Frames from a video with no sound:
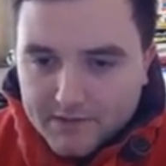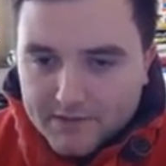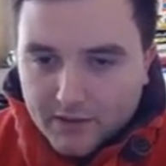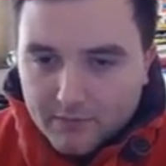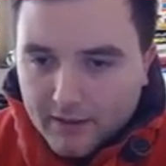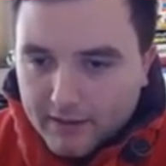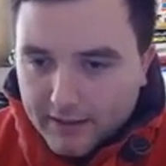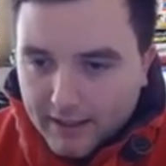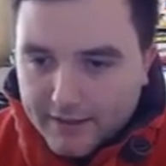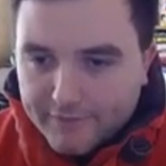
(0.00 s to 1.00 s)
So,
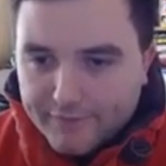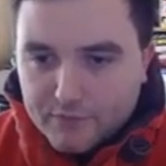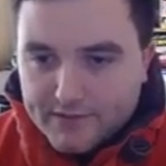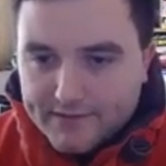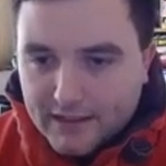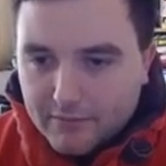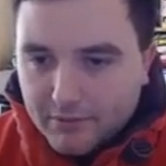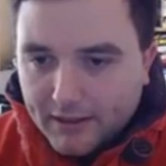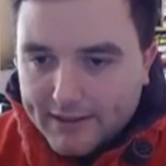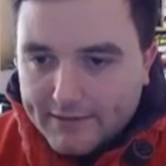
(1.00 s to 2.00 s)
okay, a four is now
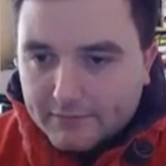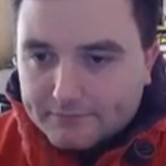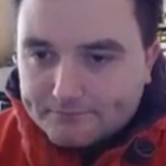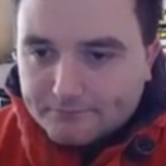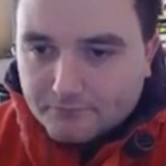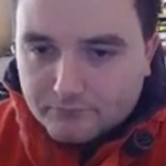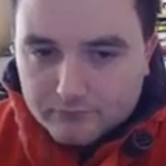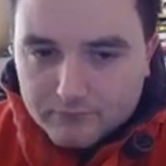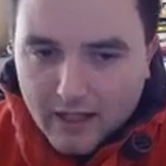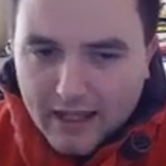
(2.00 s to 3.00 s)
played,
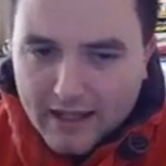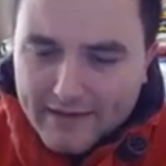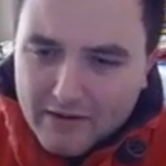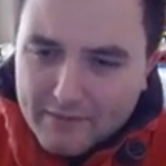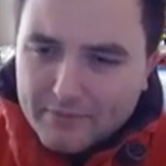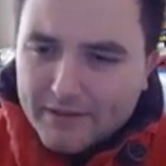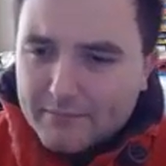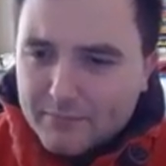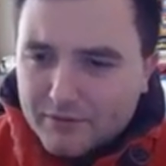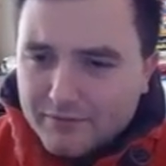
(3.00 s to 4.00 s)
and now I play
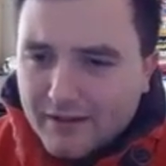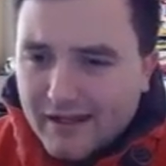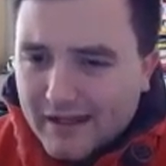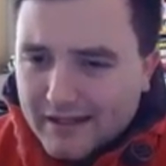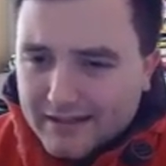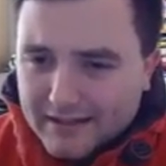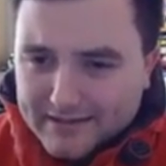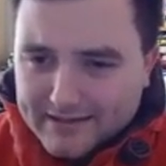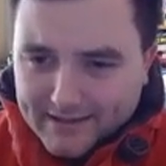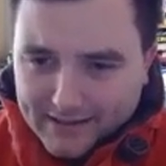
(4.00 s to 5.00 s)
the move
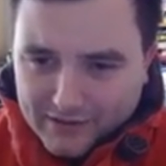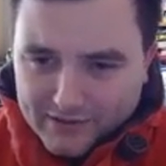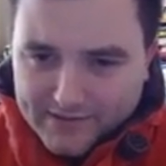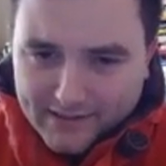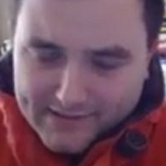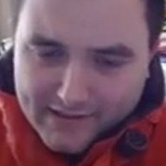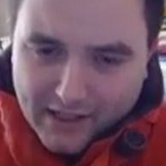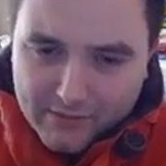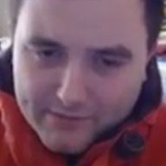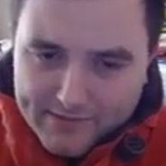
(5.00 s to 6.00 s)
king to h six.
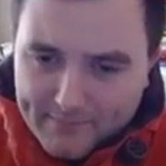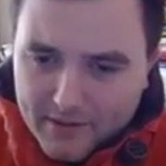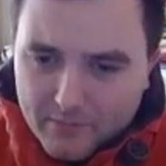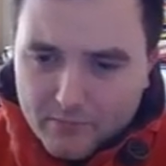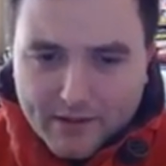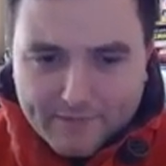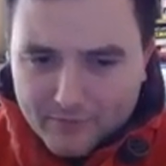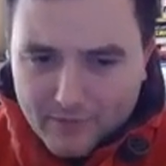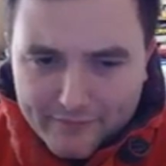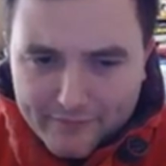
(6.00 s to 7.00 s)
I was a bit,
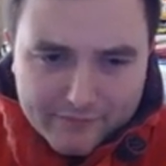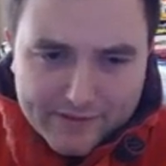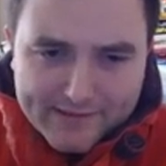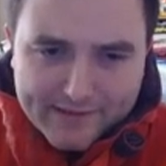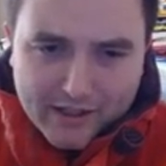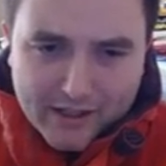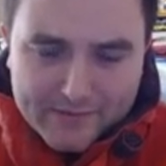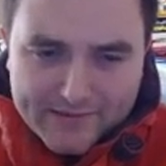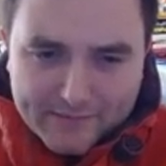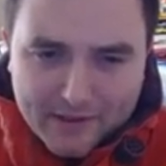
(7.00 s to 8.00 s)
for whatever reason, I
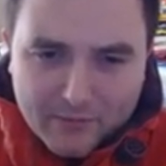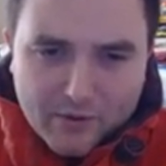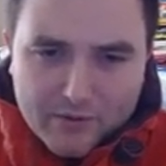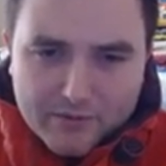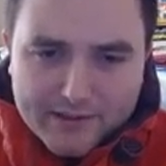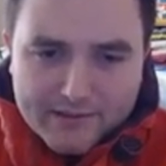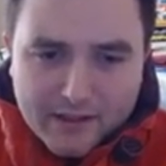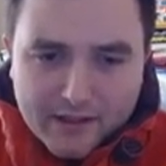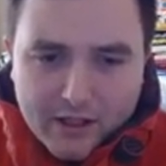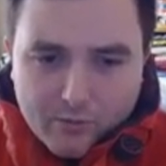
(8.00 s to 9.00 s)
was a bit worried
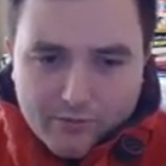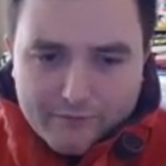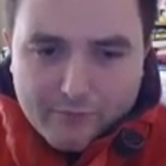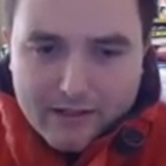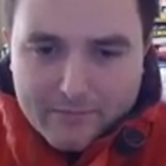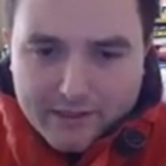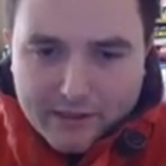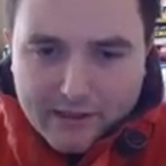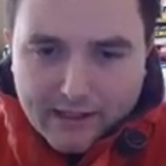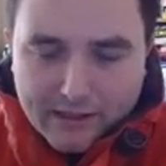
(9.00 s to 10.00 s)
with where my
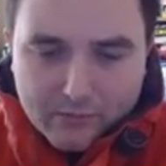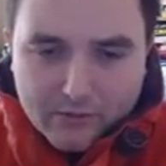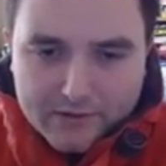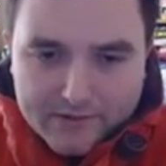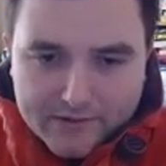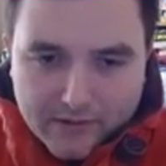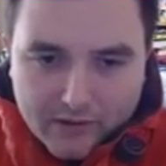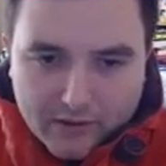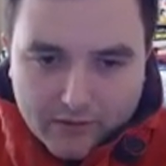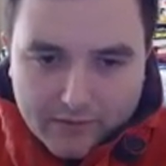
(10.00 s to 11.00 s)
king was
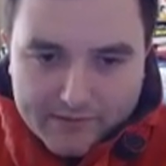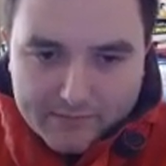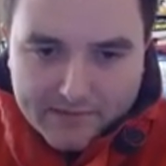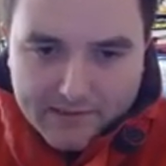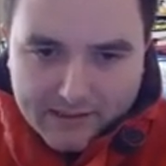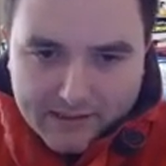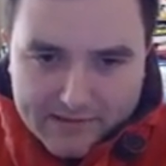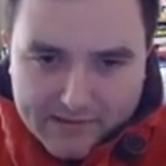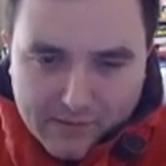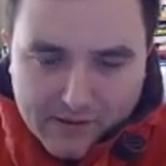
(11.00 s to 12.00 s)
on this particular
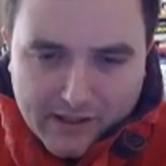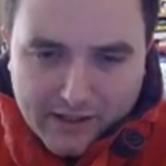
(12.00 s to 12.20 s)
square.